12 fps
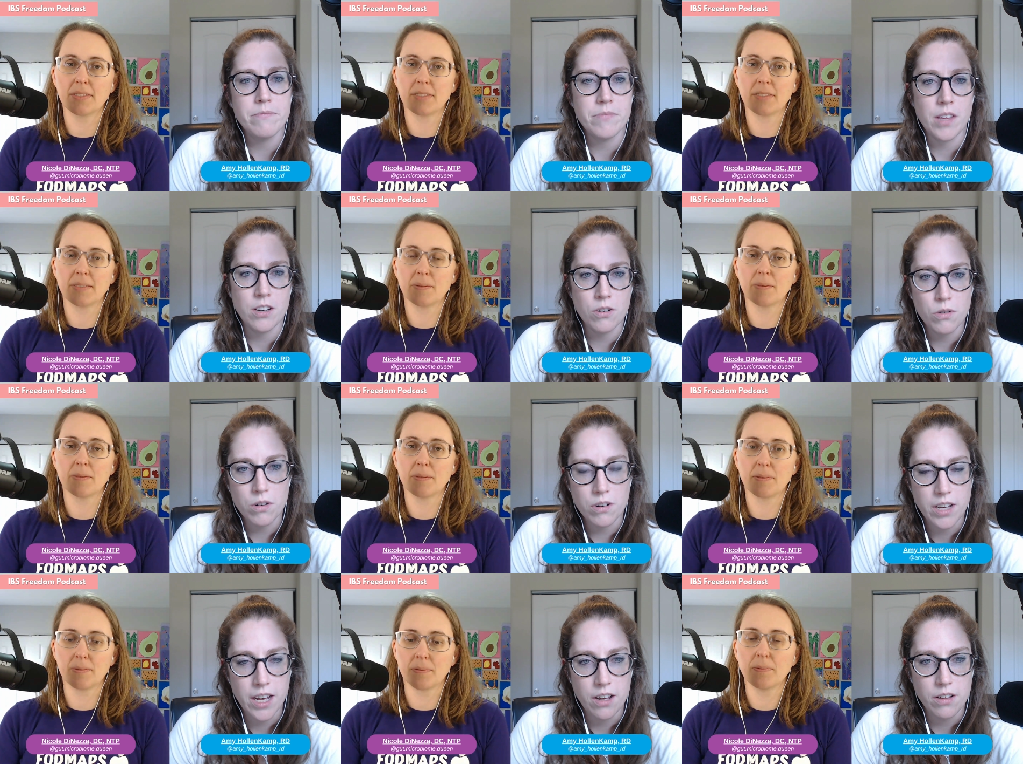Speaker 1: and your oral
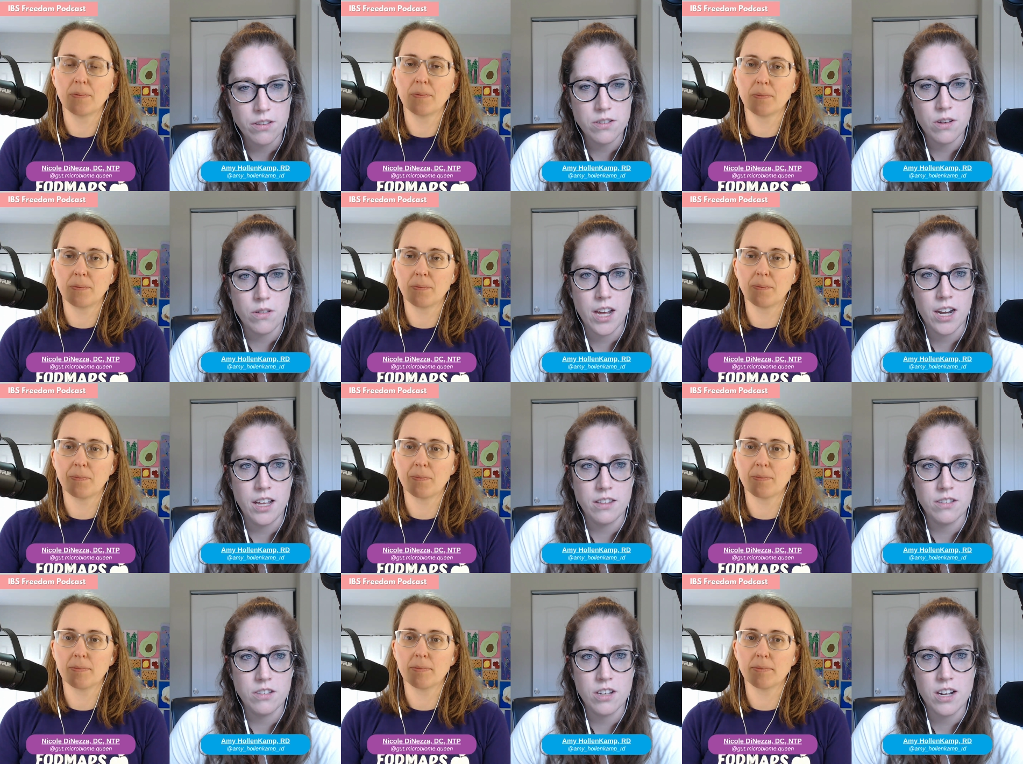health so that it's
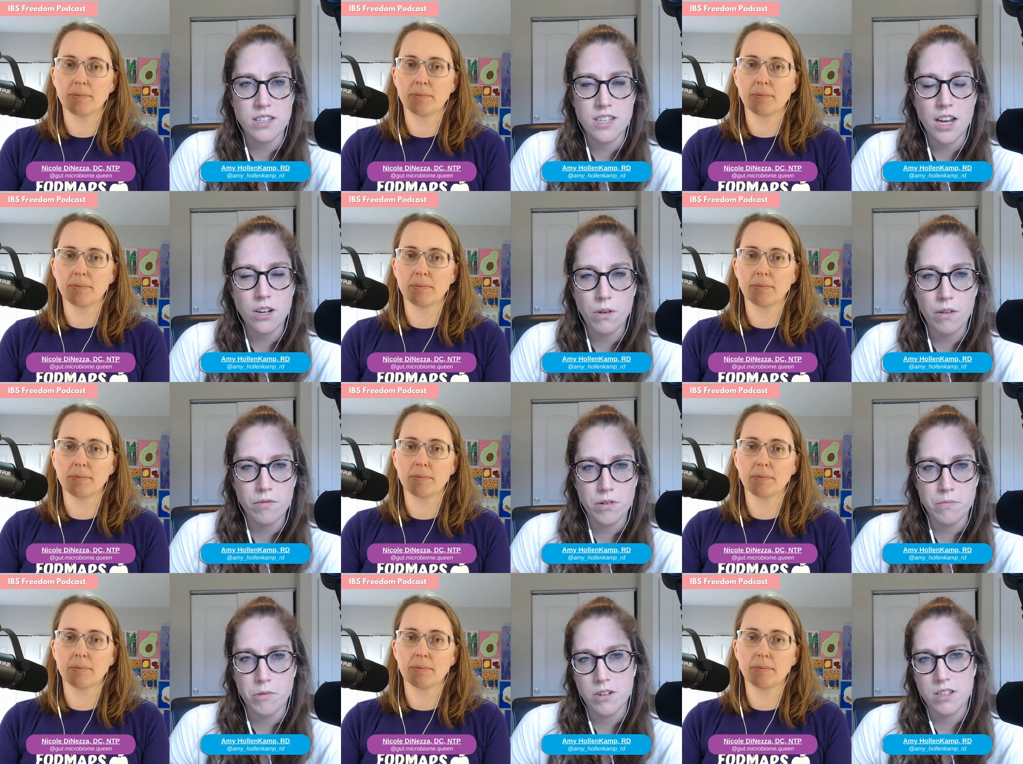gonna set you up for
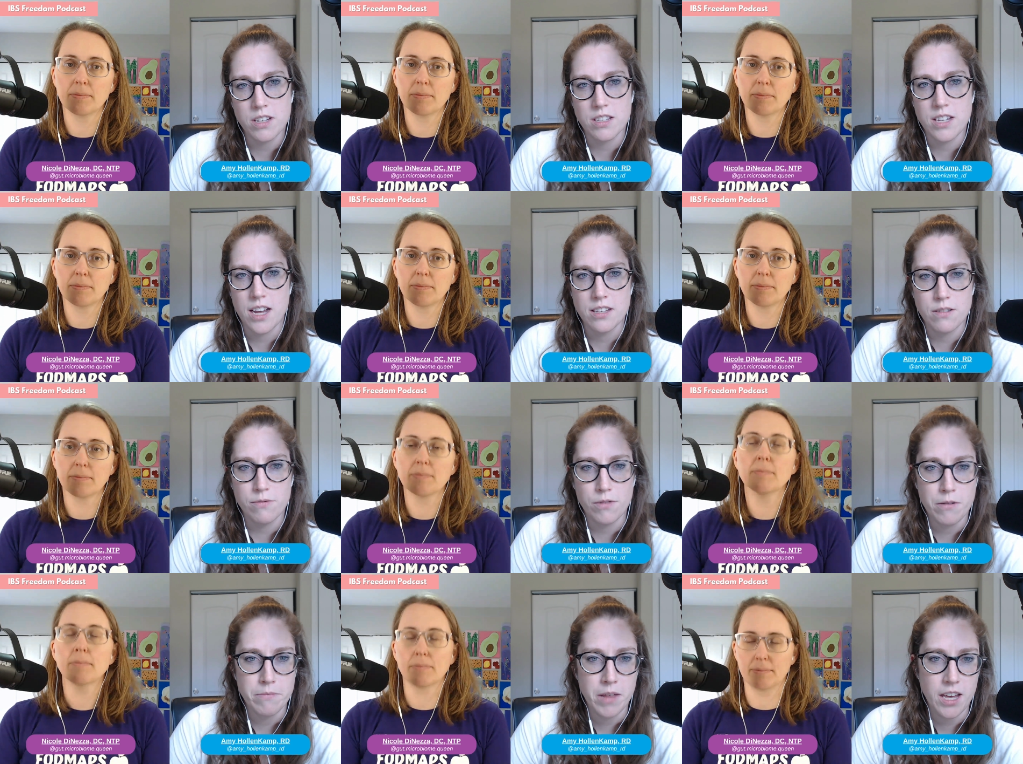more success from
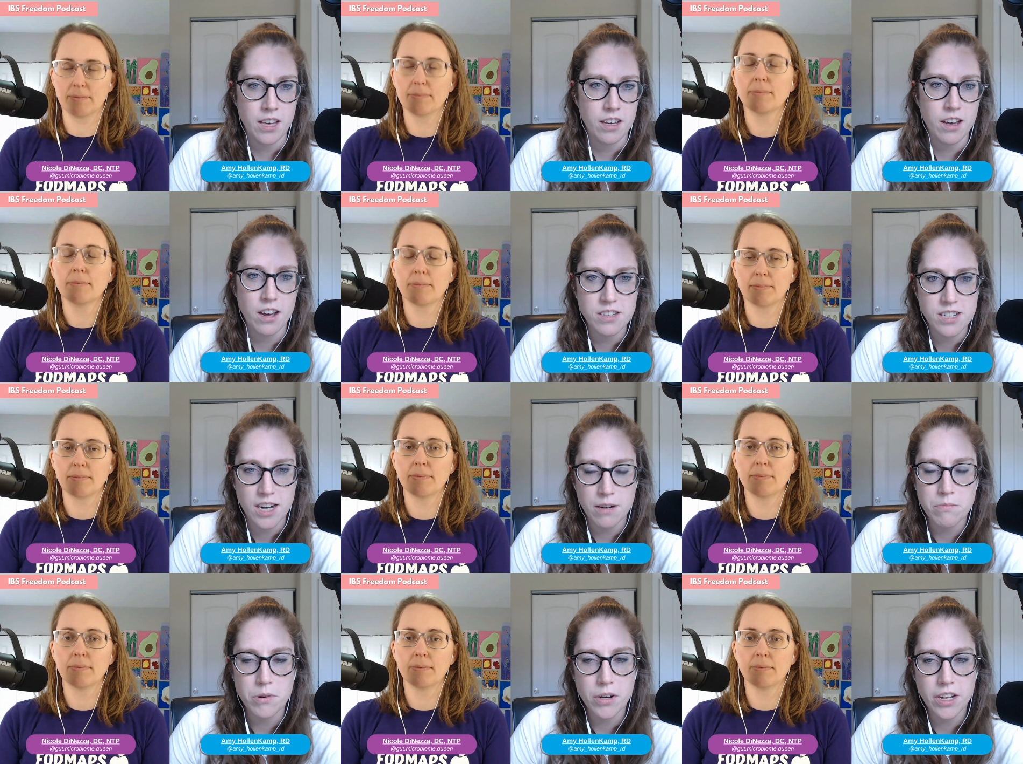like a gut
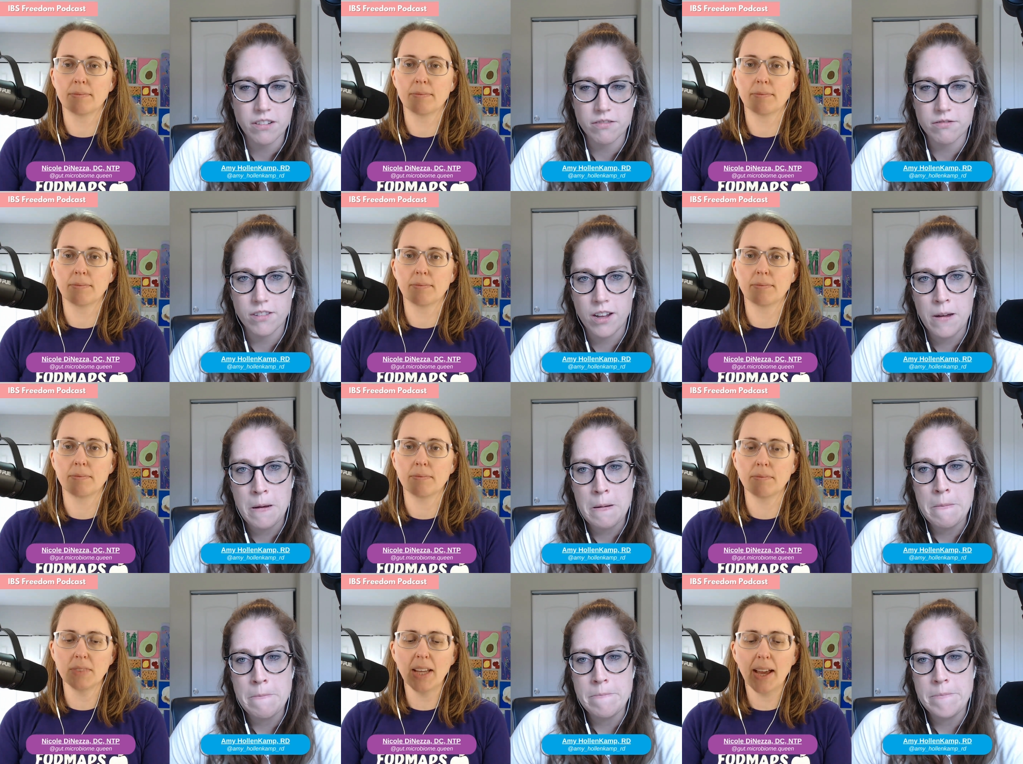standpoint.
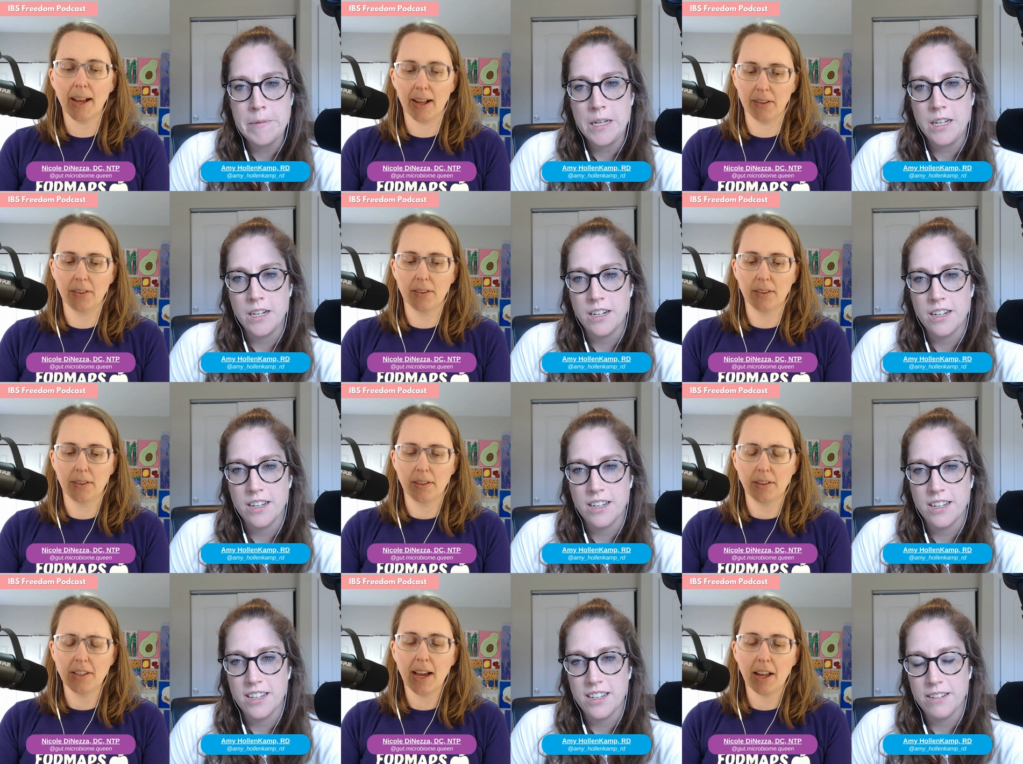
Speaker 2: Yeah,
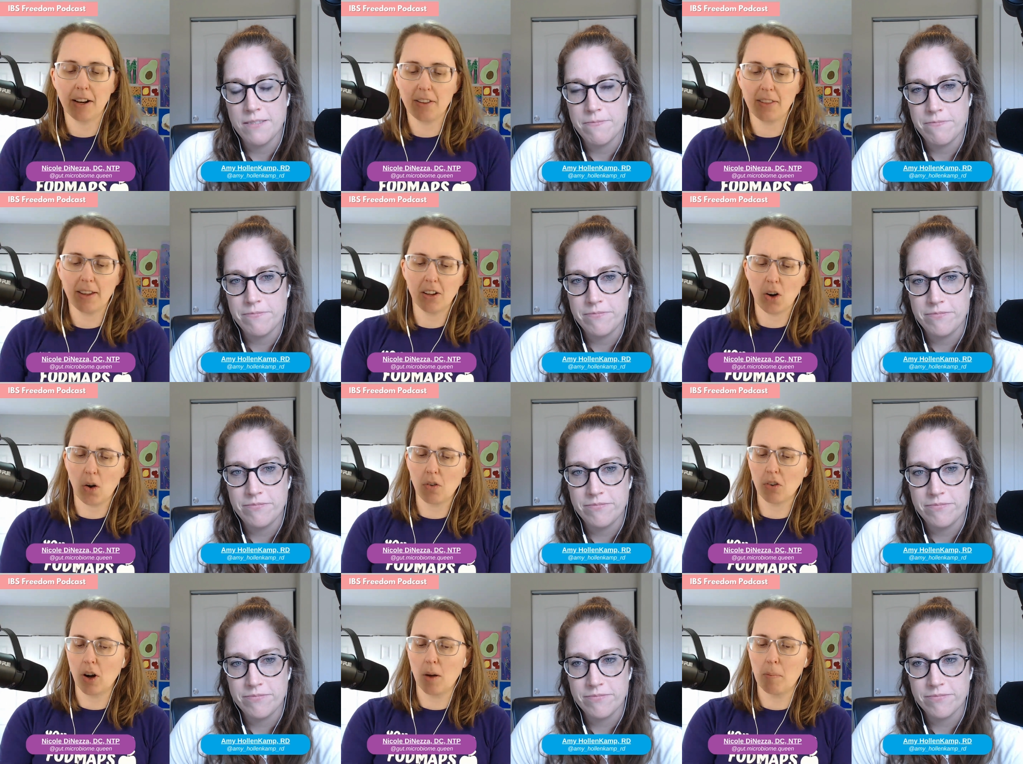yeah, and I think an
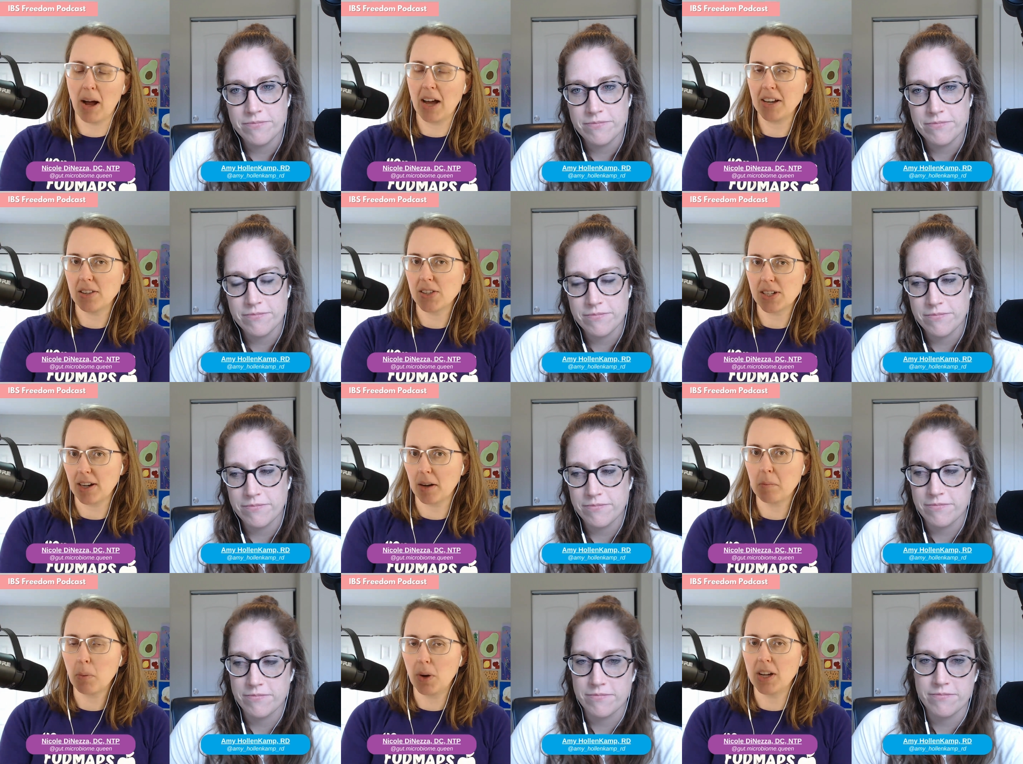overall body
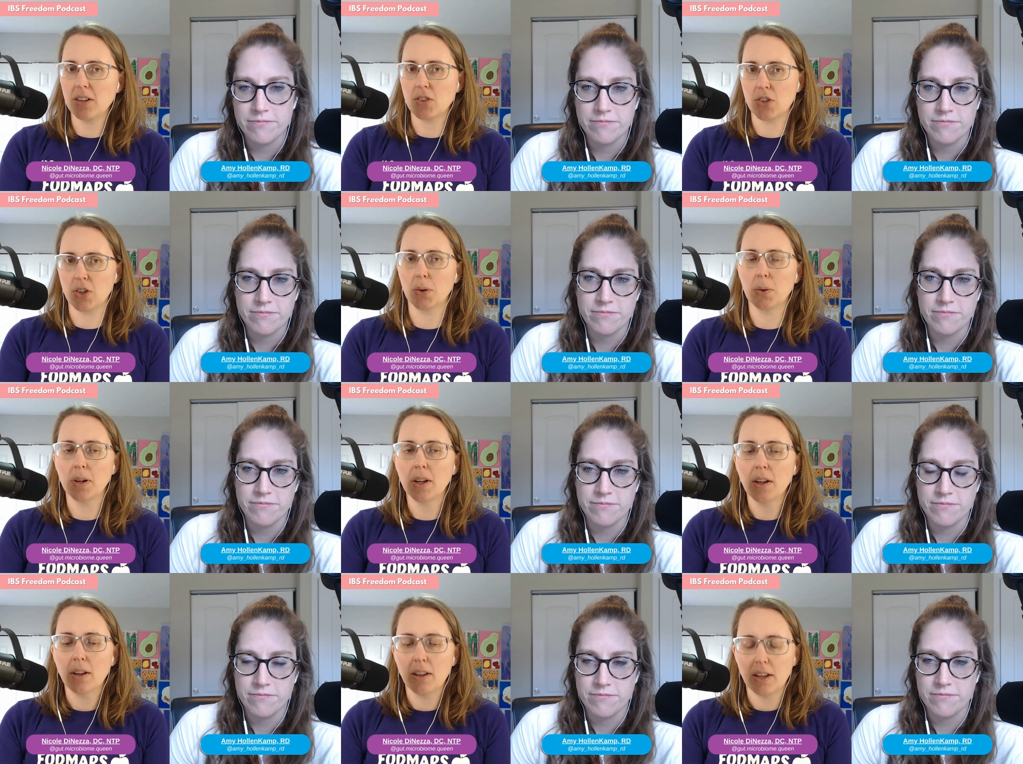standpoint
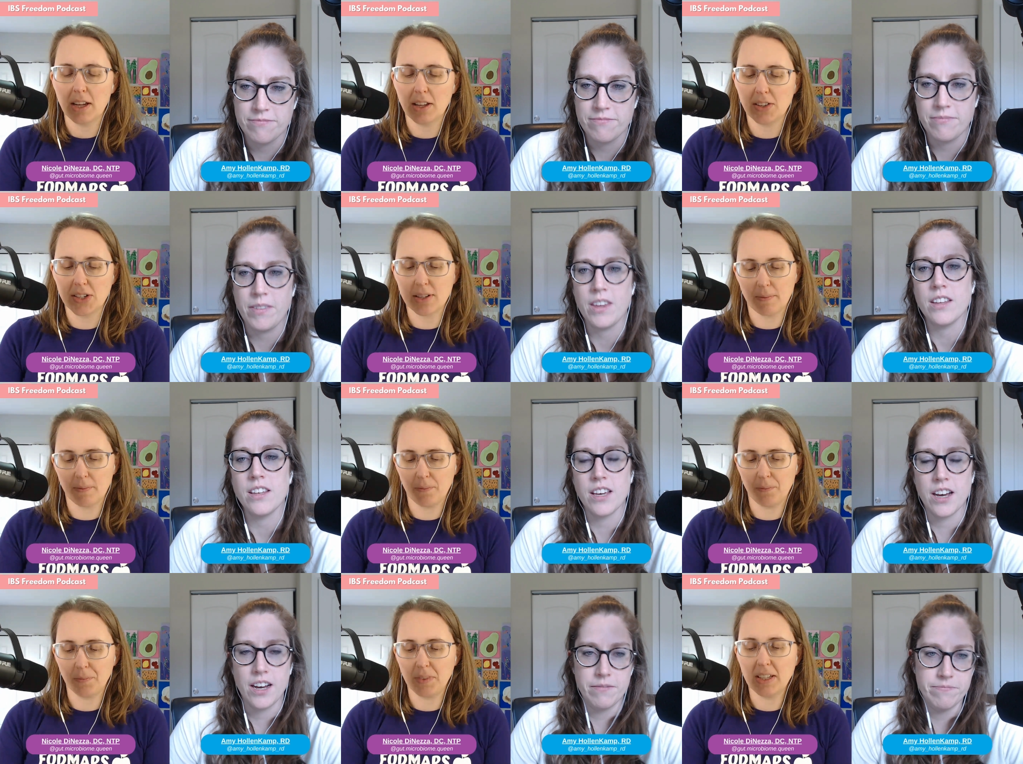too. It's
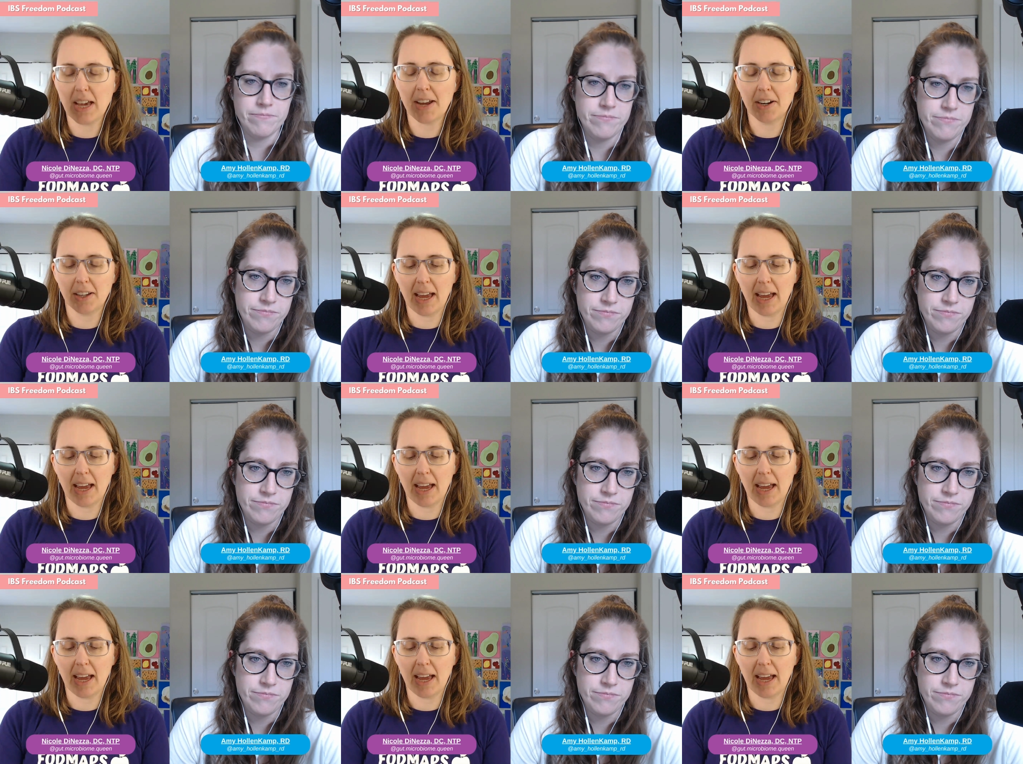yeah. Yet